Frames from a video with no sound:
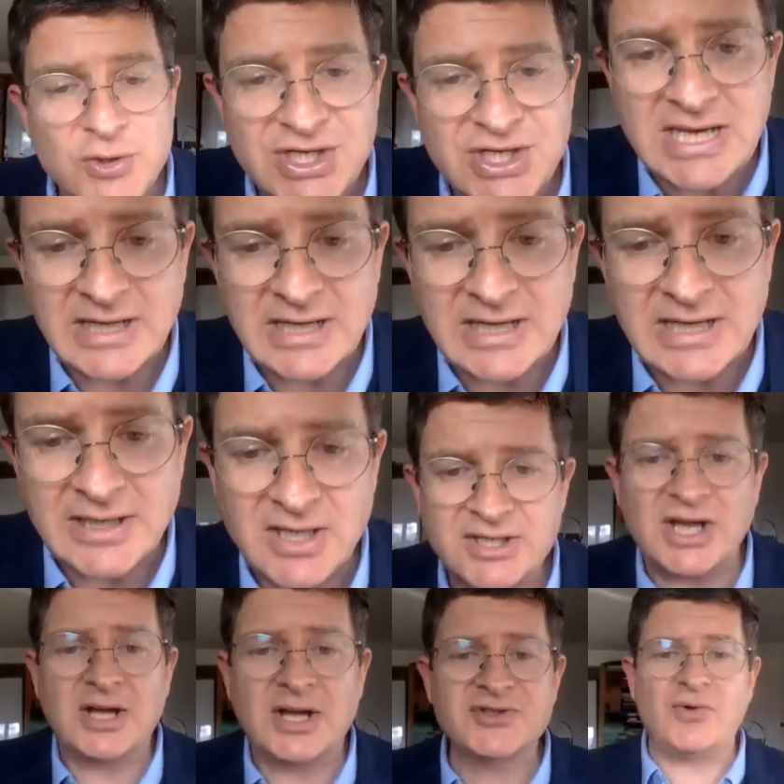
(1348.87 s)
Trust for the History of
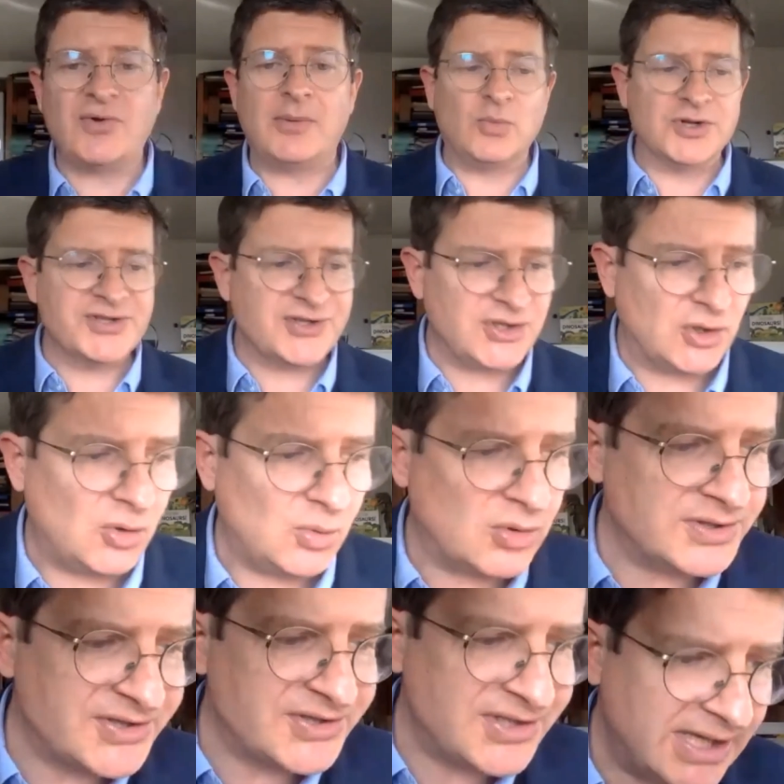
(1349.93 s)
Britain. And then in
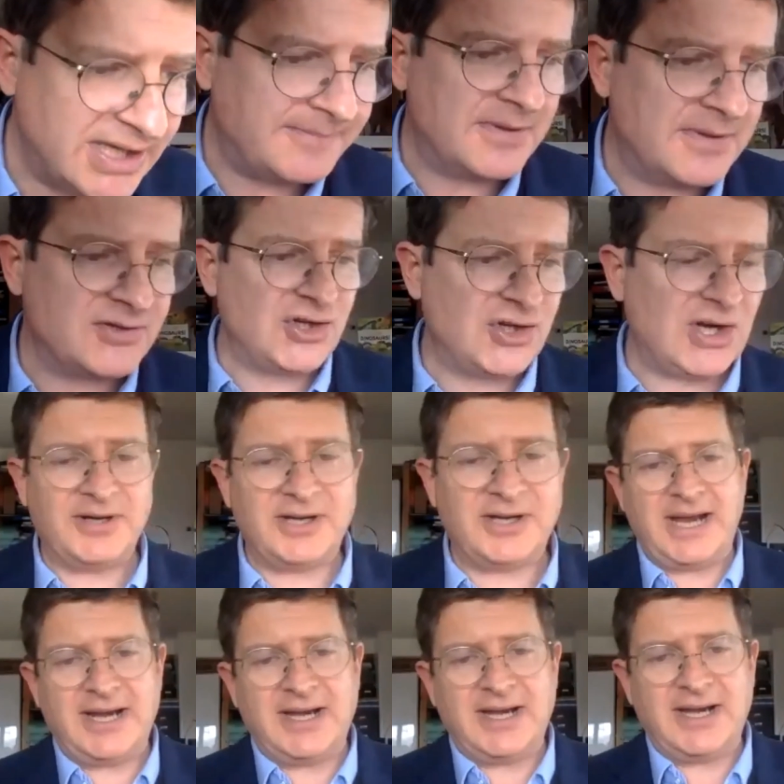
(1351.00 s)
2014,
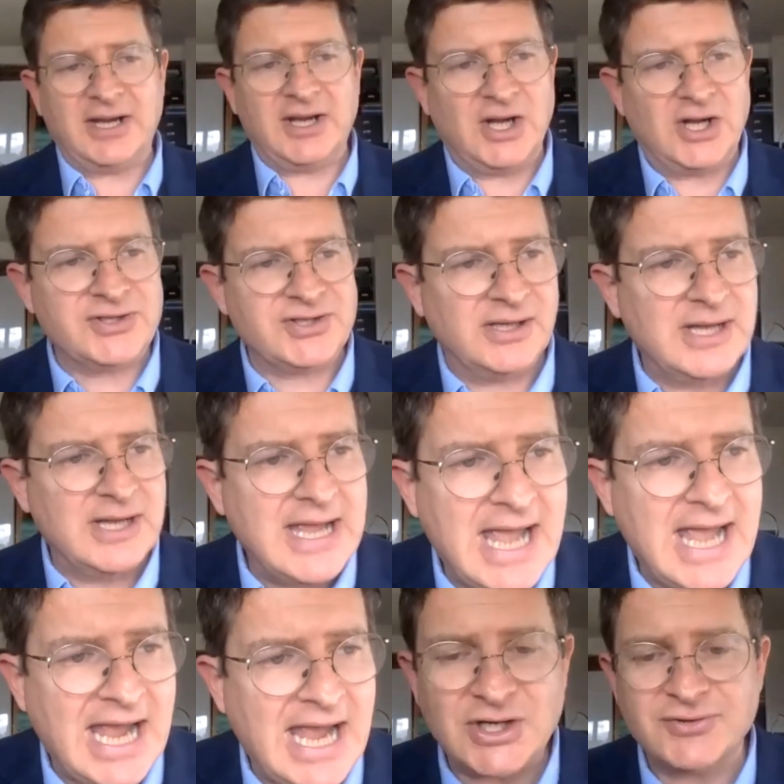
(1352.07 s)
Sir Robert Worcester, who was
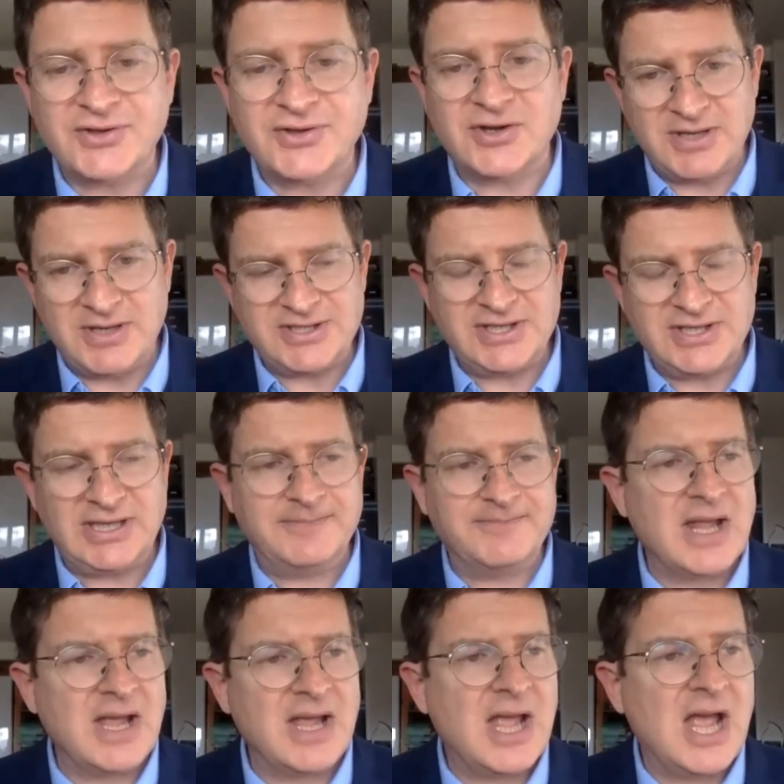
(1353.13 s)
the chairman of the Magna
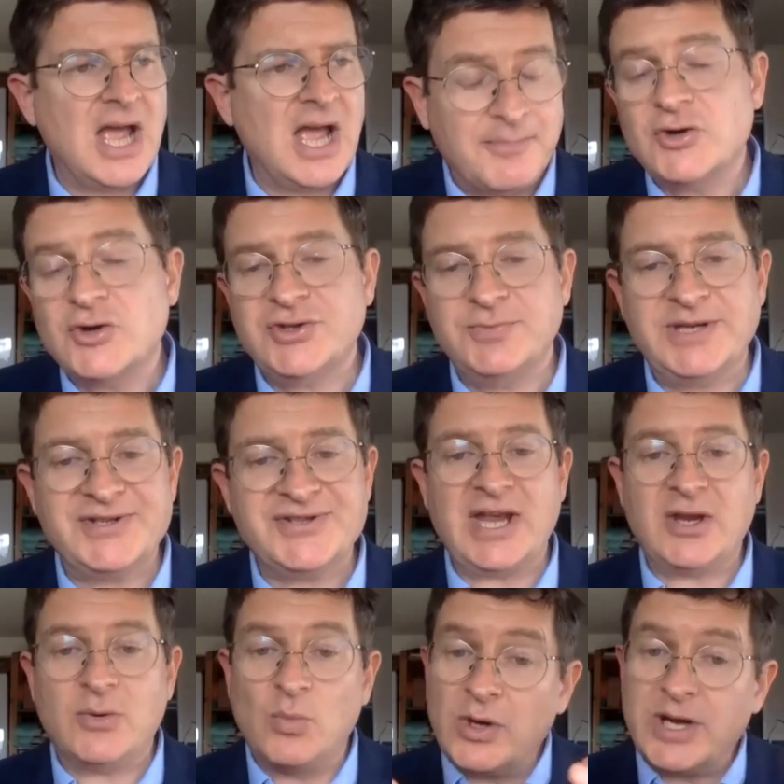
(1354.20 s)
Carta 800th
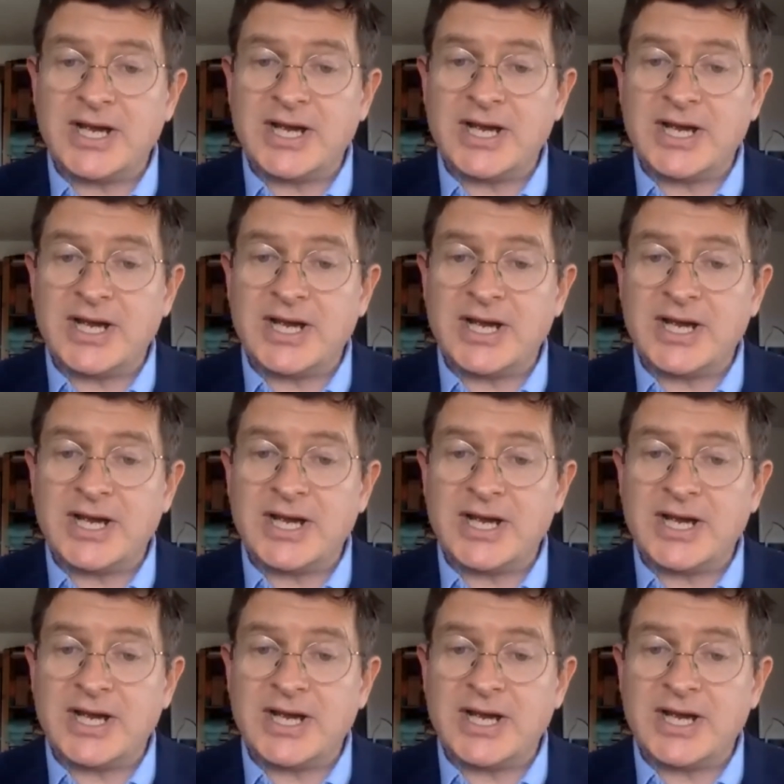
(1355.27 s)
Committee,